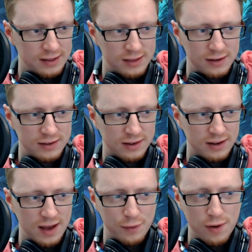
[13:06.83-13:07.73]

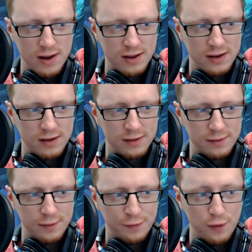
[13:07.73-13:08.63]
I've already
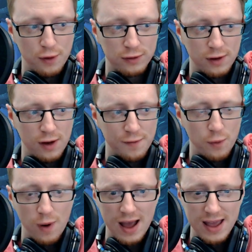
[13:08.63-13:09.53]
thought of a
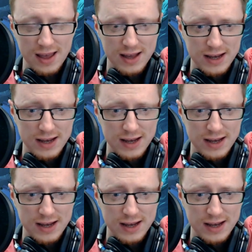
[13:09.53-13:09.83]
way